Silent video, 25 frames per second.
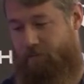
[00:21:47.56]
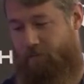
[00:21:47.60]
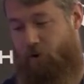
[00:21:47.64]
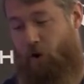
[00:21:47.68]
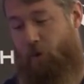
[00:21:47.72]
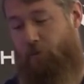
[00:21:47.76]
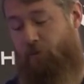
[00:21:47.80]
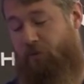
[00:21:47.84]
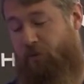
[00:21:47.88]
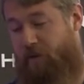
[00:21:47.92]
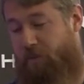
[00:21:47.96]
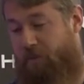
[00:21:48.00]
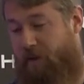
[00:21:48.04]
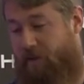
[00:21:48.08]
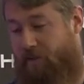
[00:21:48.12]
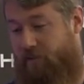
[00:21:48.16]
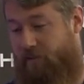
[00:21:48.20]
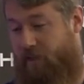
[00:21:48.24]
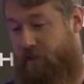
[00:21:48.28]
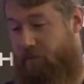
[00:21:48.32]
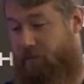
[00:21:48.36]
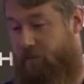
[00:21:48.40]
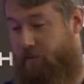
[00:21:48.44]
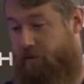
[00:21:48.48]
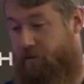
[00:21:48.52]
Hopefully he picks
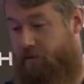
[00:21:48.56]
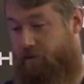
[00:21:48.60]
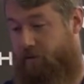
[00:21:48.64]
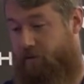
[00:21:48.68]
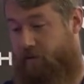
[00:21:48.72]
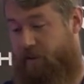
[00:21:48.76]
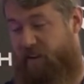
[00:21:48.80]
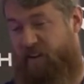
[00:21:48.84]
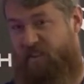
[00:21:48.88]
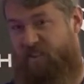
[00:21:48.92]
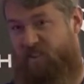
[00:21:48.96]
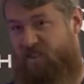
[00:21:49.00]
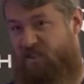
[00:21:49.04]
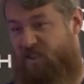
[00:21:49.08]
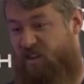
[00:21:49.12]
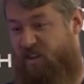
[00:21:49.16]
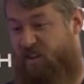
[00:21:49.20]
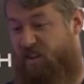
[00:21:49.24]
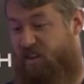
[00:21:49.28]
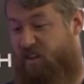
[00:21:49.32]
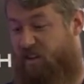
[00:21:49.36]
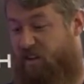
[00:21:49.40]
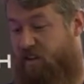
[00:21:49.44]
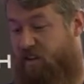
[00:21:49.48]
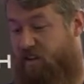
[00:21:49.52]
up. Here he's a
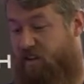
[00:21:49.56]
jerk.